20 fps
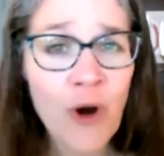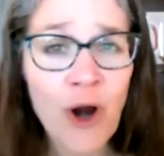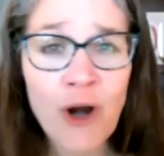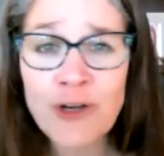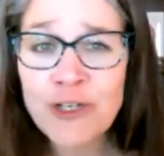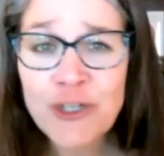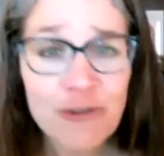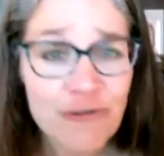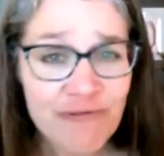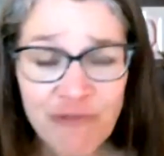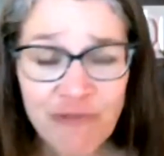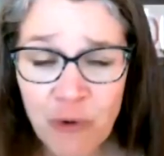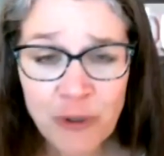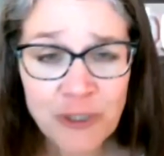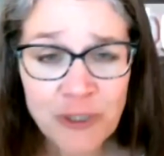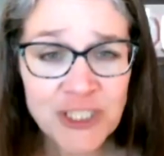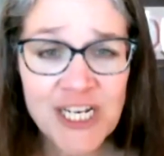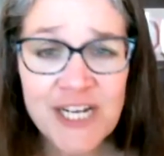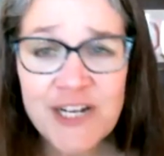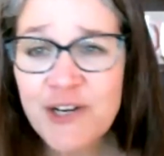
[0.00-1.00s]
Are you
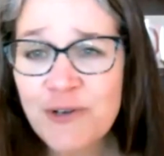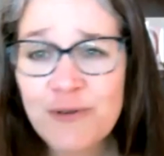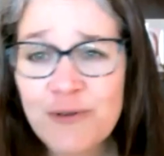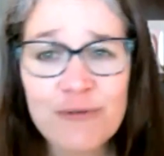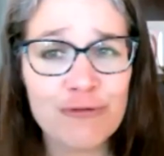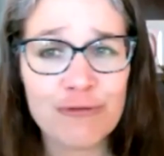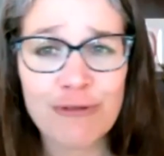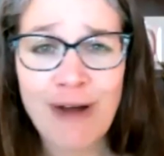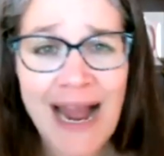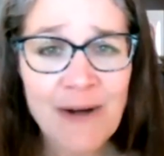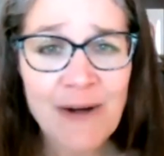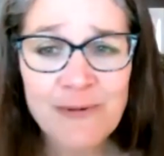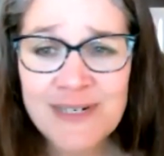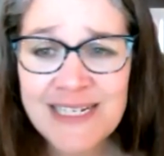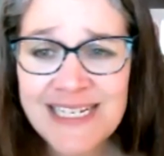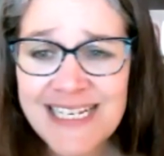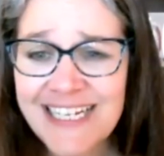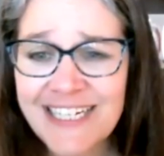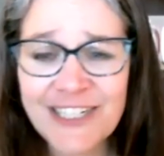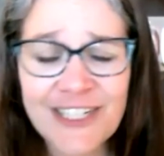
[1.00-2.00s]
forging new
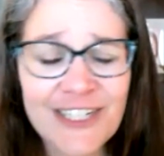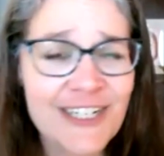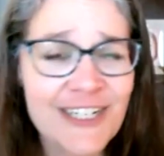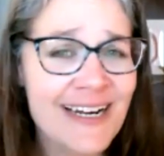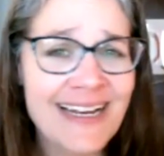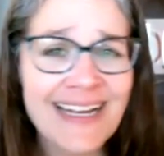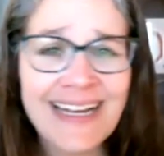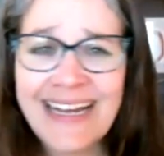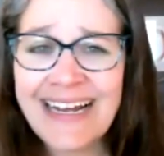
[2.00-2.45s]
ground here?